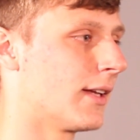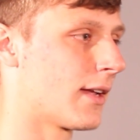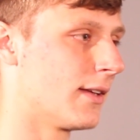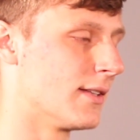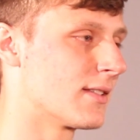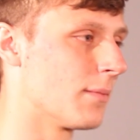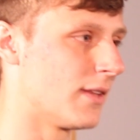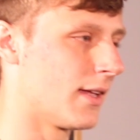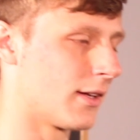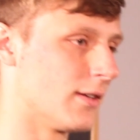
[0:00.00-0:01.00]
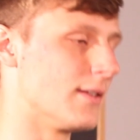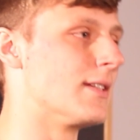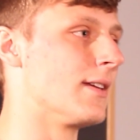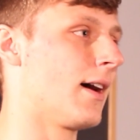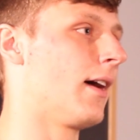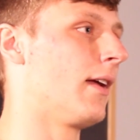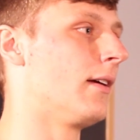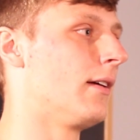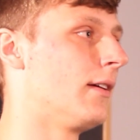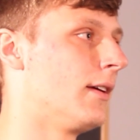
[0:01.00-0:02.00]
It's something I couldn't
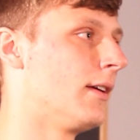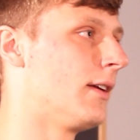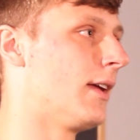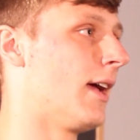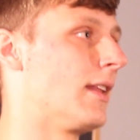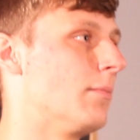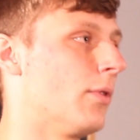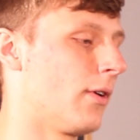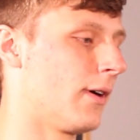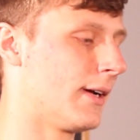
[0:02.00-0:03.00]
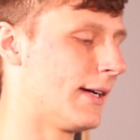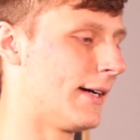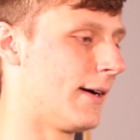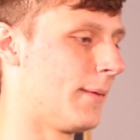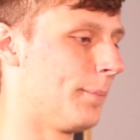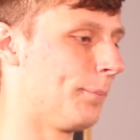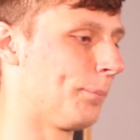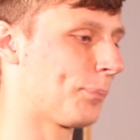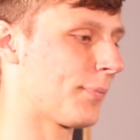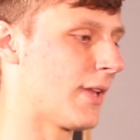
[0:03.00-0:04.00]
deny anymore,
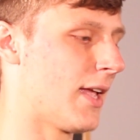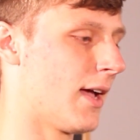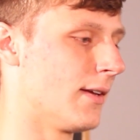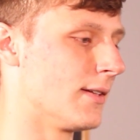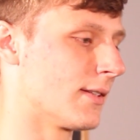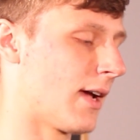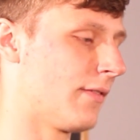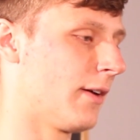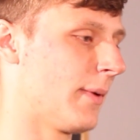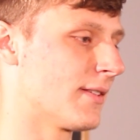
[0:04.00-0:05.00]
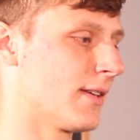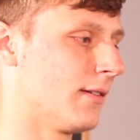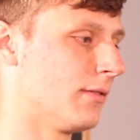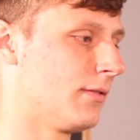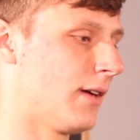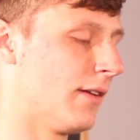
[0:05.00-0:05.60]
and I found myself